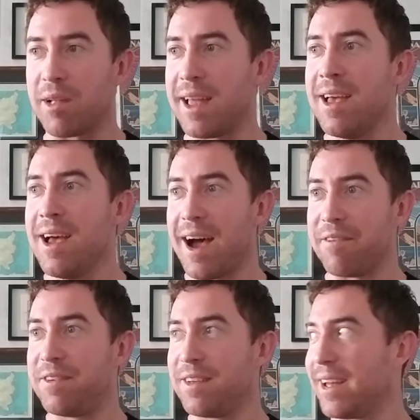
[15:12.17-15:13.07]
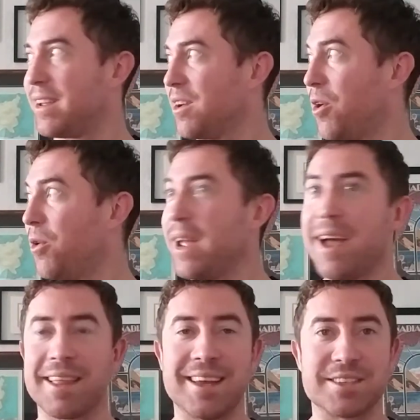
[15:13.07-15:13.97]
I feel like, oh
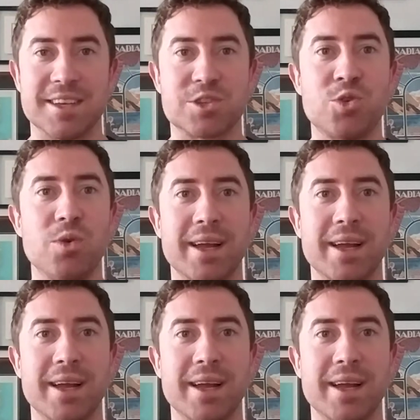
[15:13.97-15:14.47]
yeah, like it's cool.